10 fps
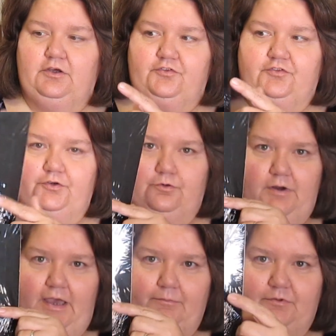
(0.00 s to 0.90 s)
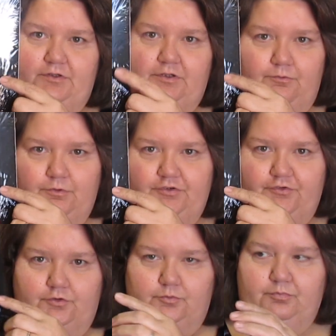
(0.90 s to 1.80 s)
Still wrapped in the
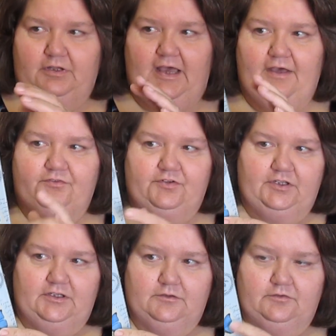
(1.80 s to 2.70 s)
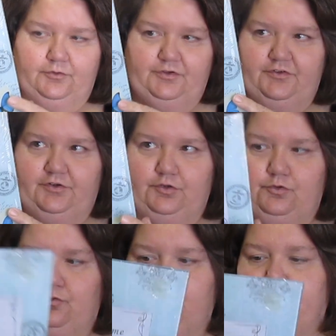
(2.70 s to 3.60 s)
original plastic, so it's
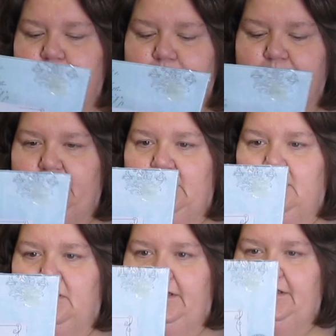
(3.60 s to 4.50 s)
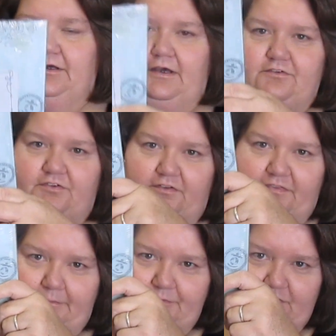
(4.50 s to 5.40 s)
new. And I just thought
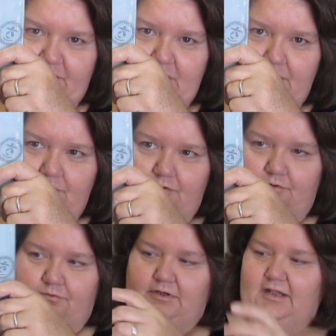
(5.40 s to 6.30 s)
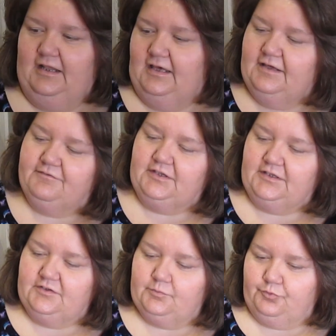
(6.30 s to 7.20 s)
that was cute. I love
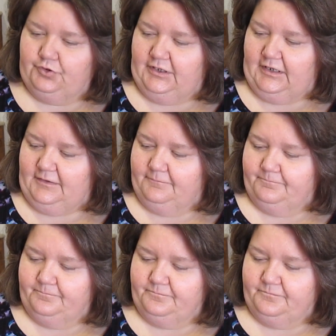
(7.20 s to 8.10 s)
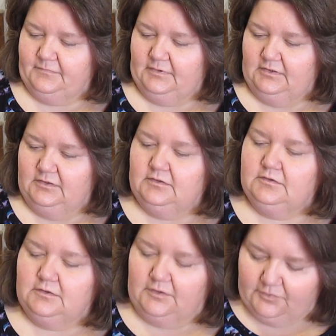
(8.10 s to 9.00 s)
it. It's pretty.
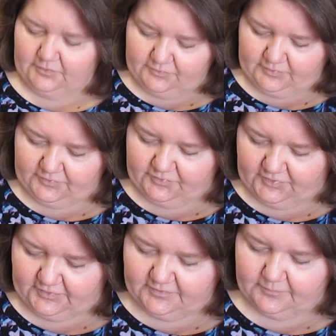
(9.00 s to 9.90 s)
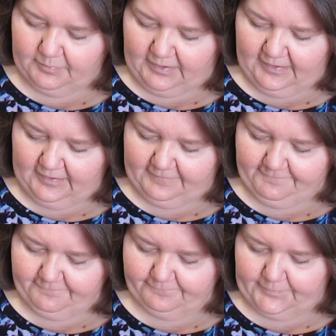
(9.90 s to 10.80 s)
It is a
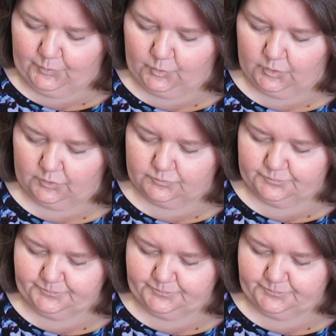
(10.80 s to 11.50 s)
6x4.